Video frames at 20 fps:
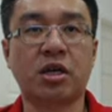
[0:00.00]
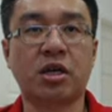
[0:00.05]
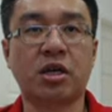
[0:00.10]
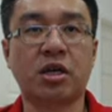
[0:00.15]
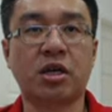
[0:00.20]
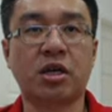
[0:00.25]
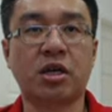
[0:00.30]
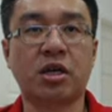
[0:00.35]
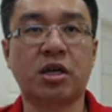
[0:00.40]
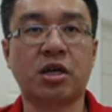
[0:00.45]

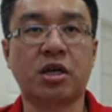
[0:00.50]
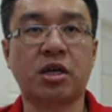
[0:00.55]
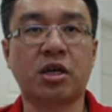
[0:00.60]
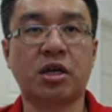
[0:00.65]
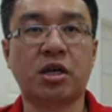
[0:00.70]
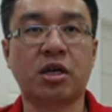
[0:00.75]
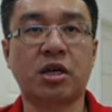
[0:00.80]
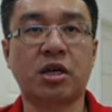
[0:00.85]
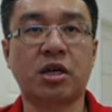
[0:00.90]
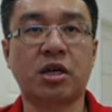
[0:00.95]
with
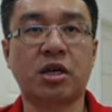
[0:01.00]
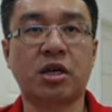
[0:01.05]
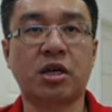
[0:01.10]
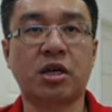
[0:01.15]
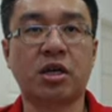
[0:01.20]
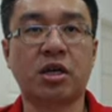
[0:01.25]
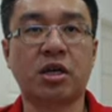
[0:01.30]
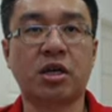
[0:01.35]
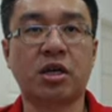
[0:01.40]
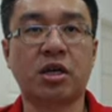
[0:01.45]

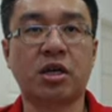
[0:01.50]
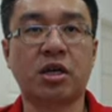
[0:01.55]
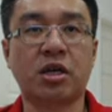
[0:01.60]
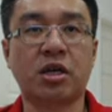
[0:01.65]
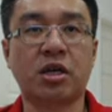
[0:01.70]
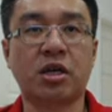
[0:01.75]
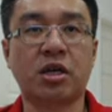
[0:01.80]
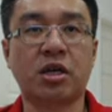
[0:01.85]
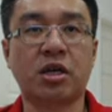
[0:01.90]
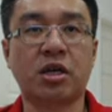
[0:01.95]

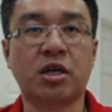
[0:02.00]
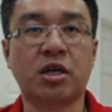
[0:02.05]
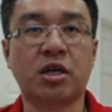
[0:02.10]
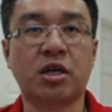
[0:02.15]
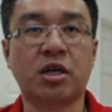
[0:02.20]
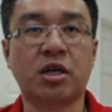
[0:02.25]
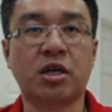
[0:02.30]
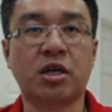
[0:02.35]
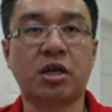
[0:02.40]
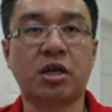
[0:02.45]
bishop to
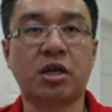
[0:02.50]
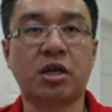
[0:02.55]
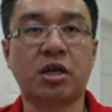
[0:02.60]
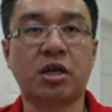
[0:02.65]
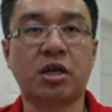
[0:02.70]
g5